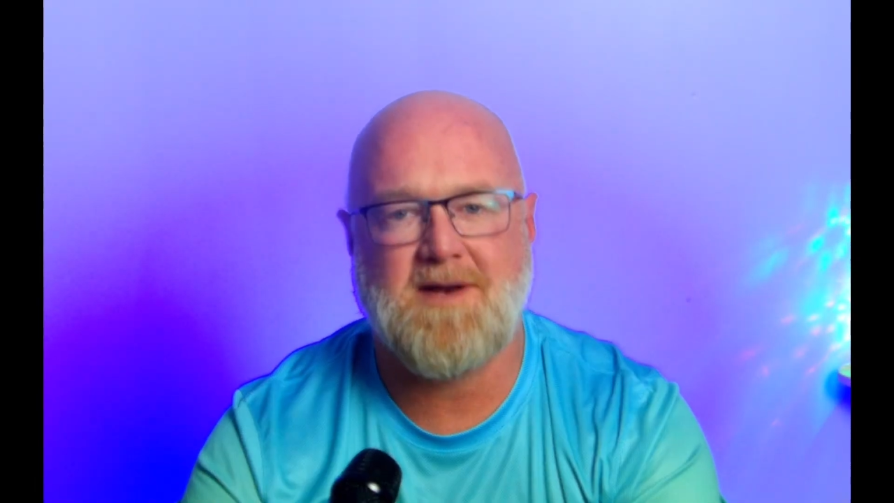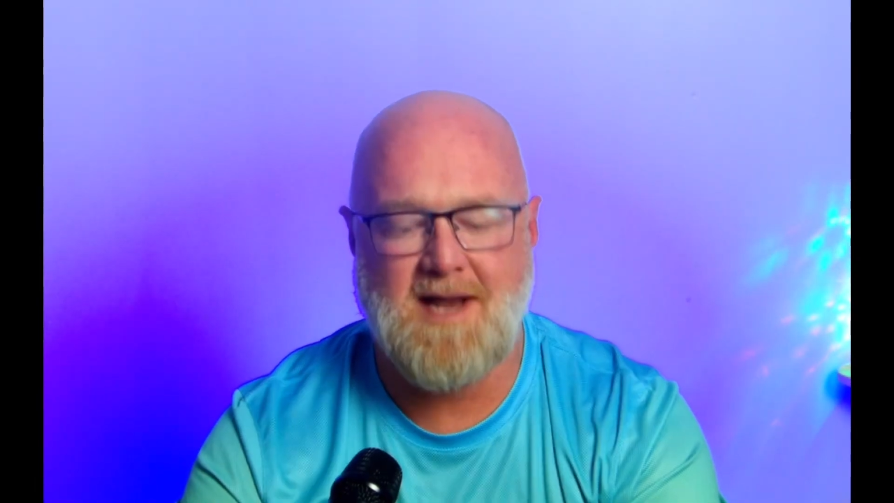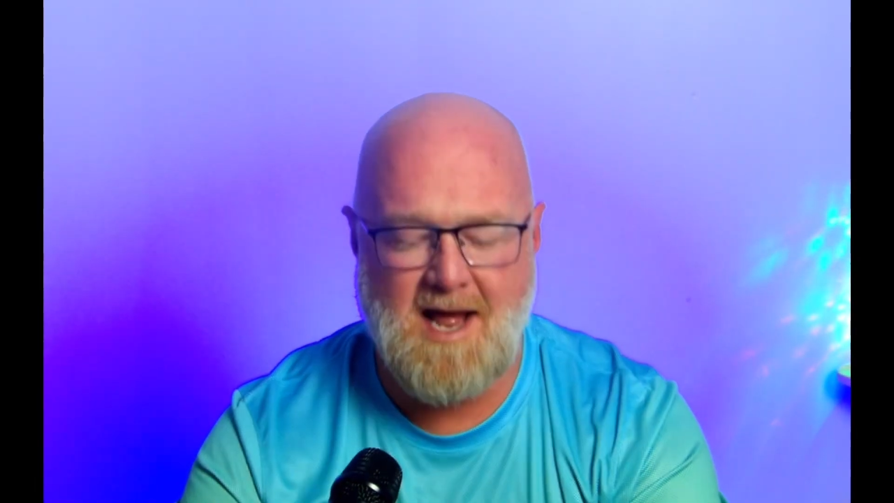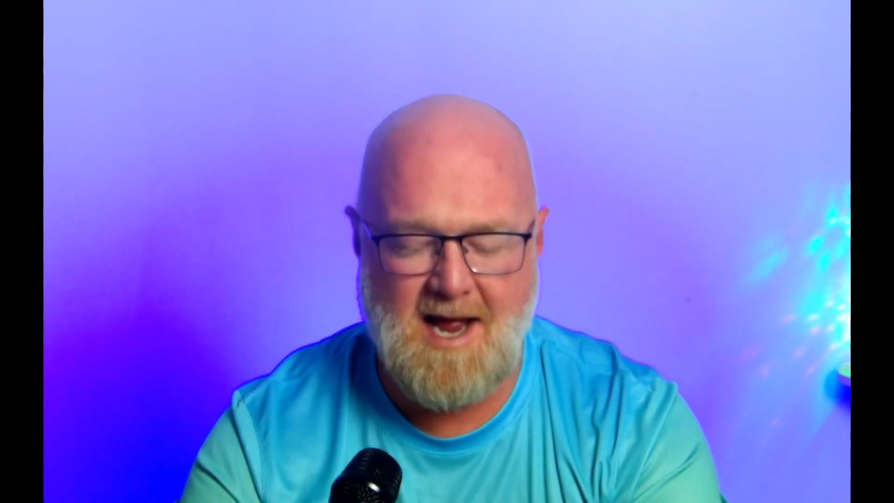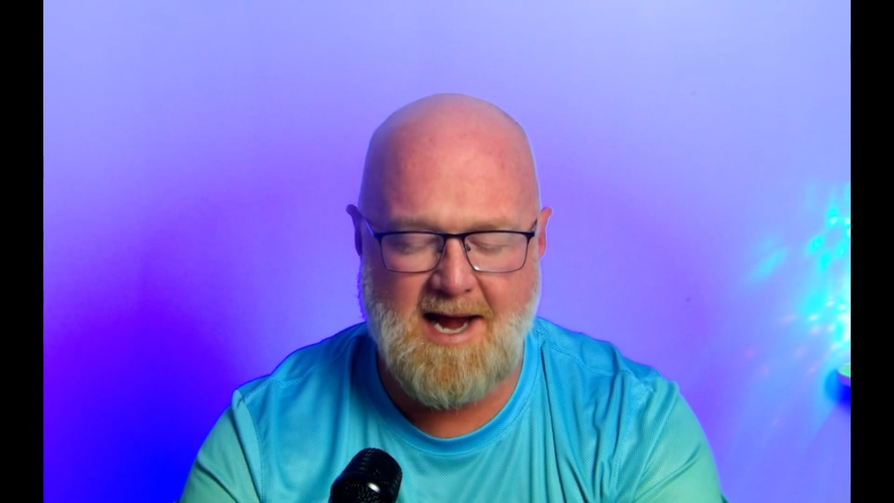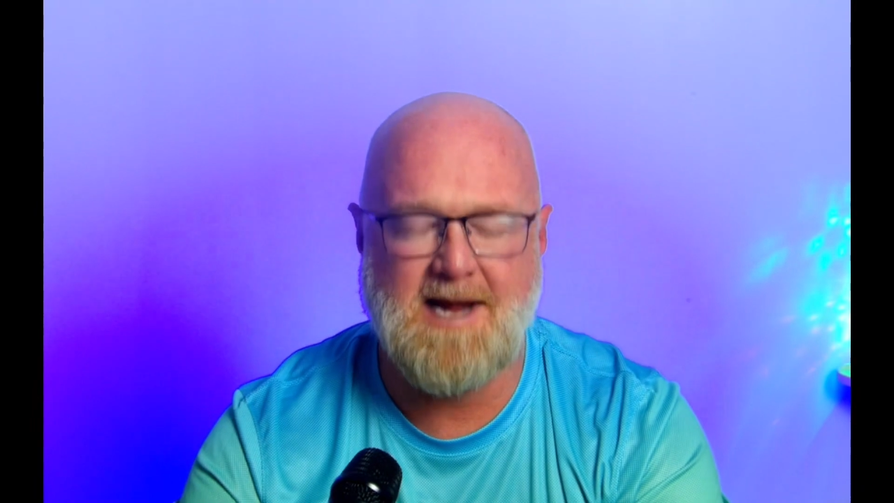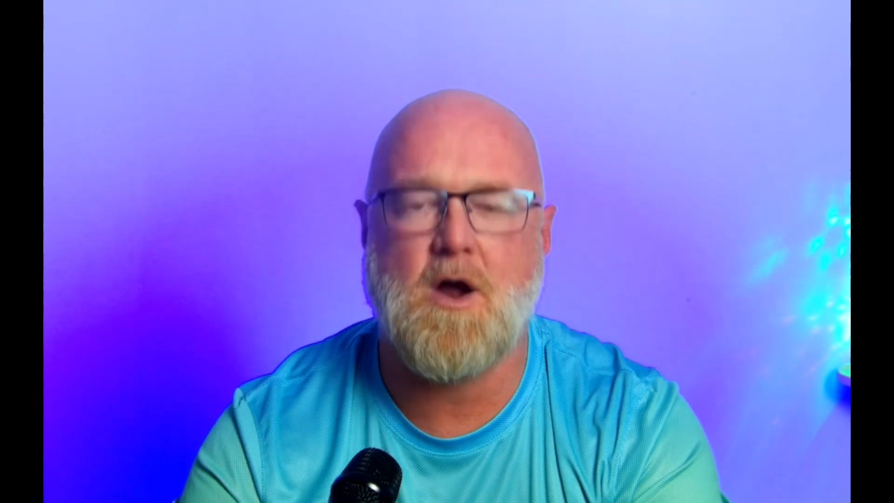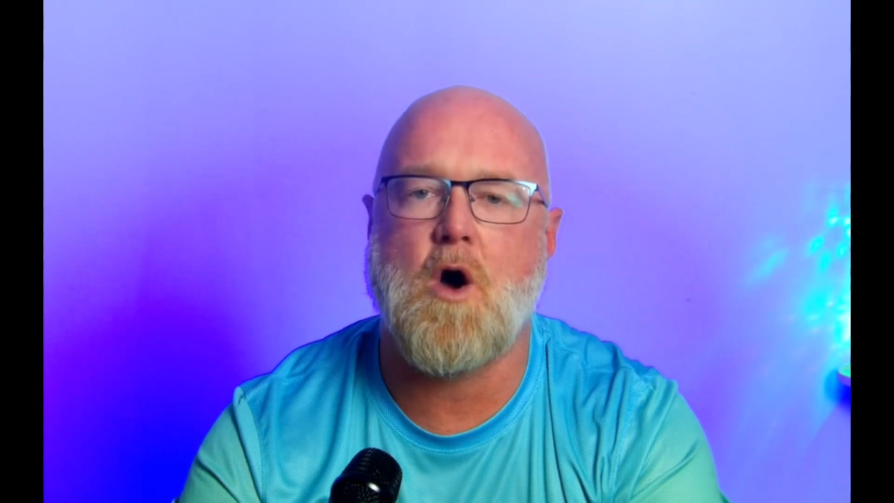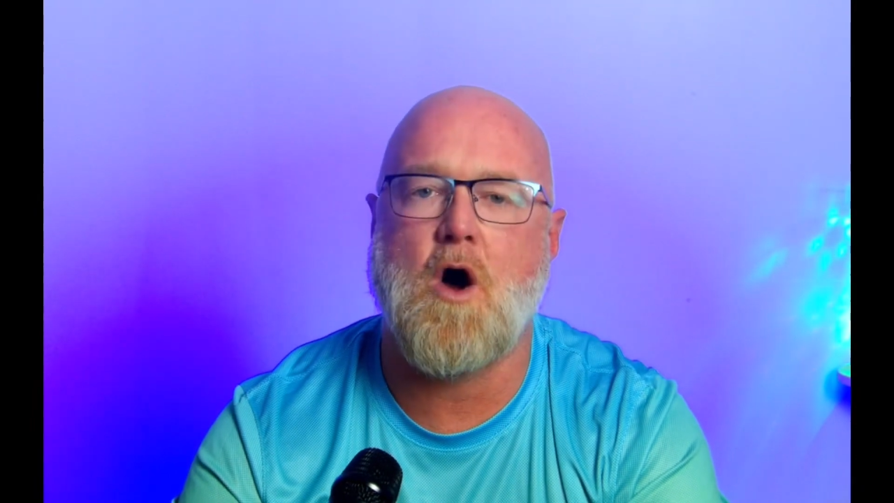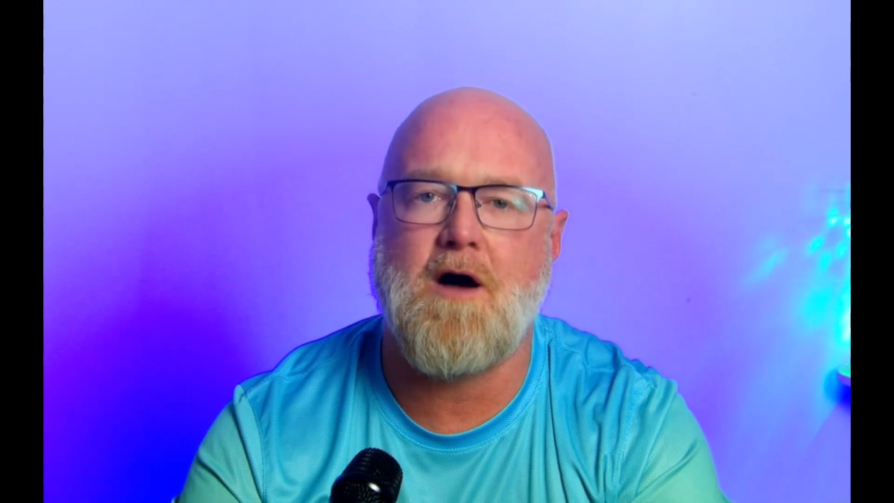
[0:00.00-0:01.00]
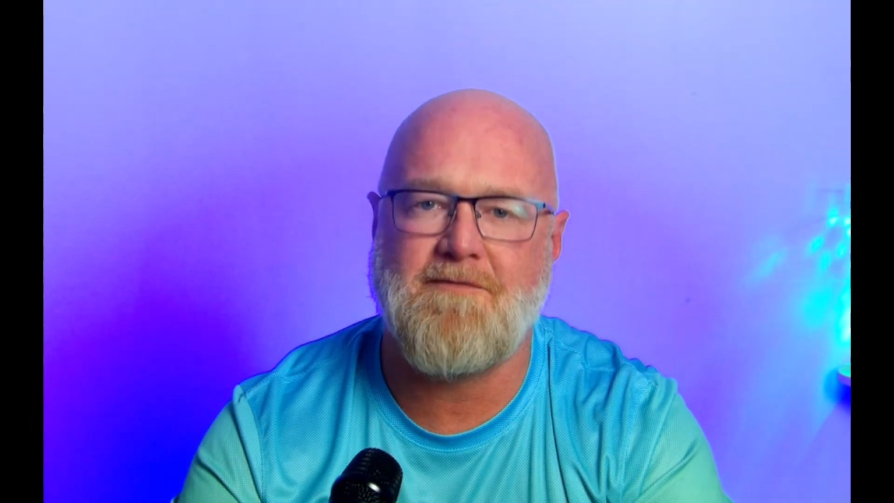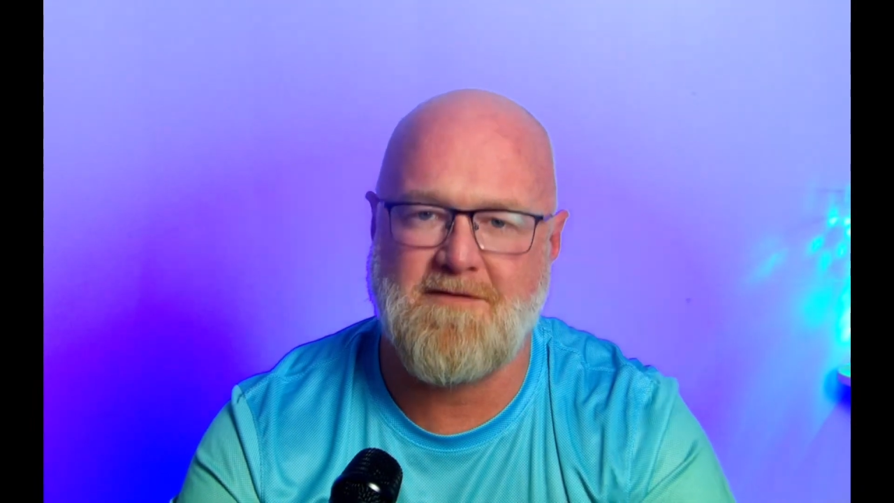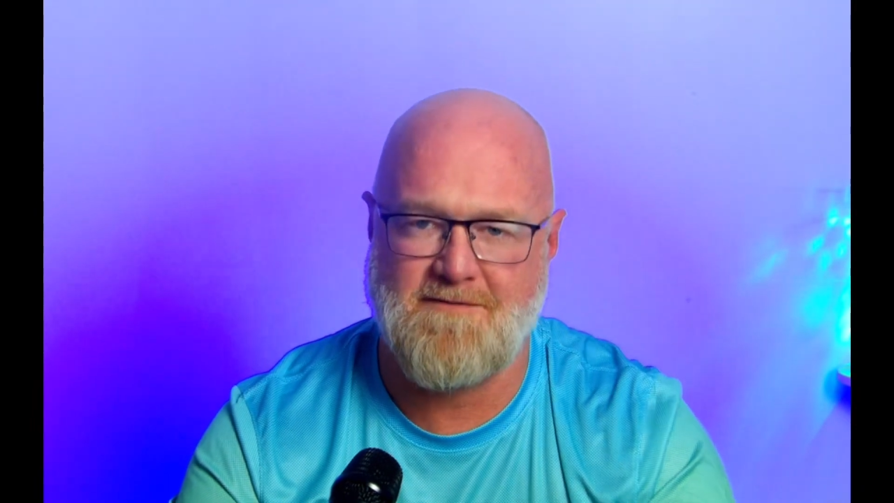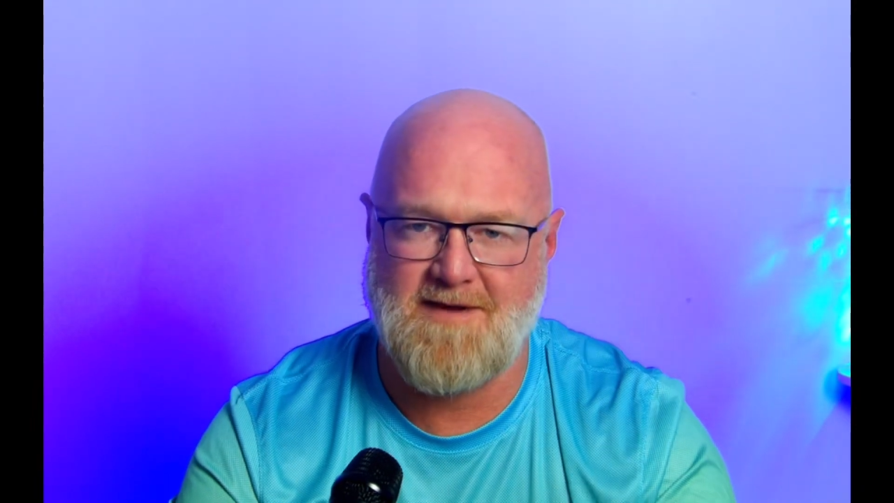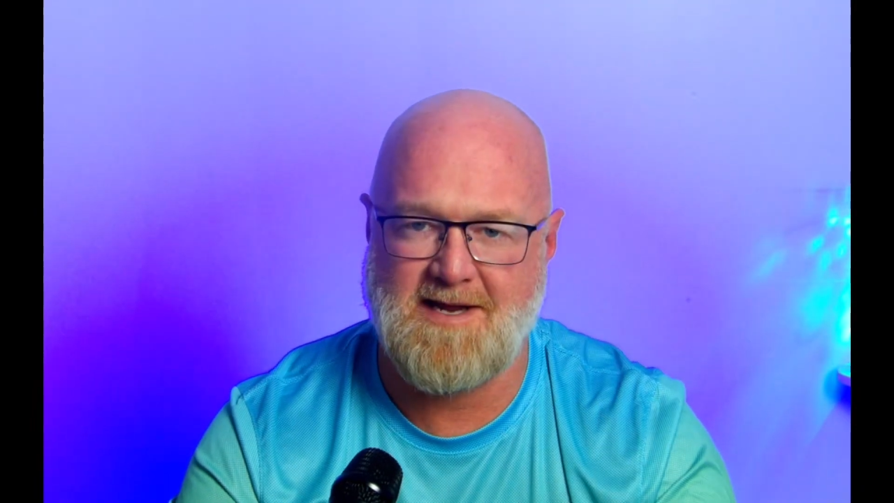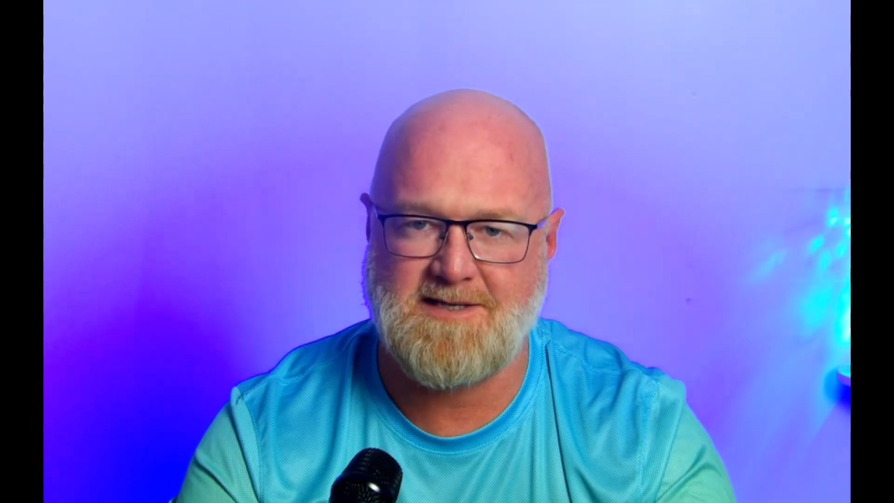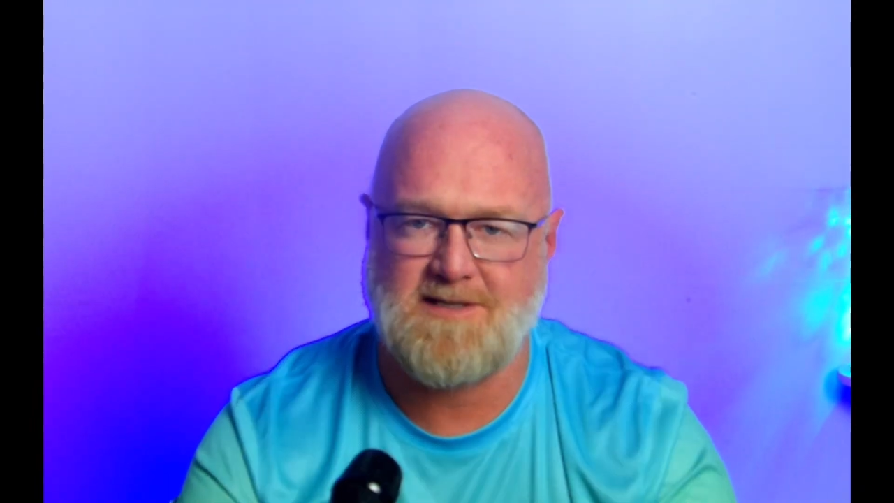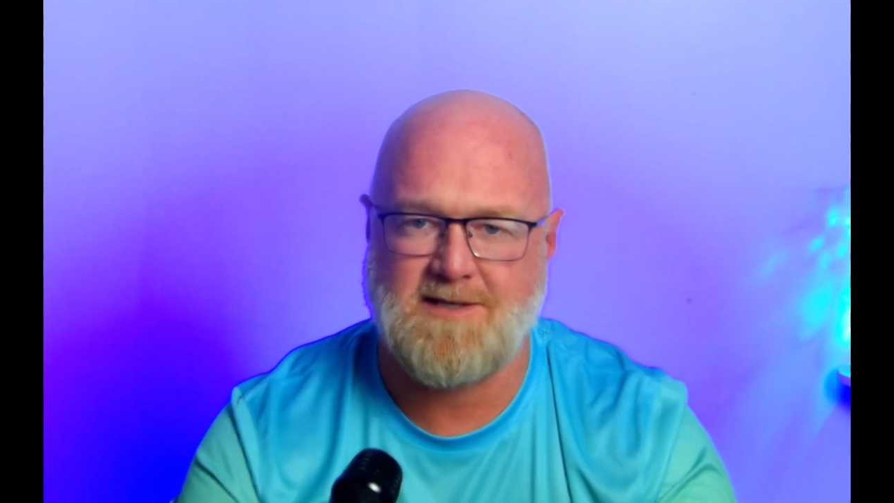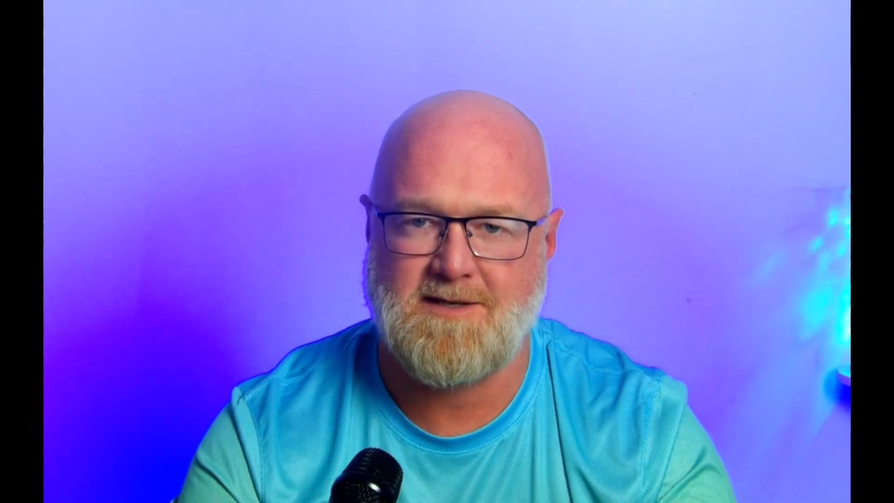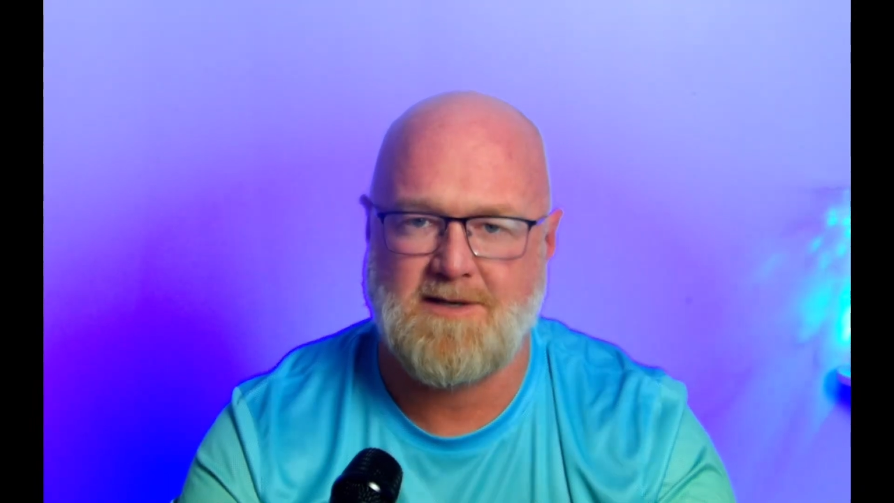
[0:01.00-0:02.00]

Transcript: line off of it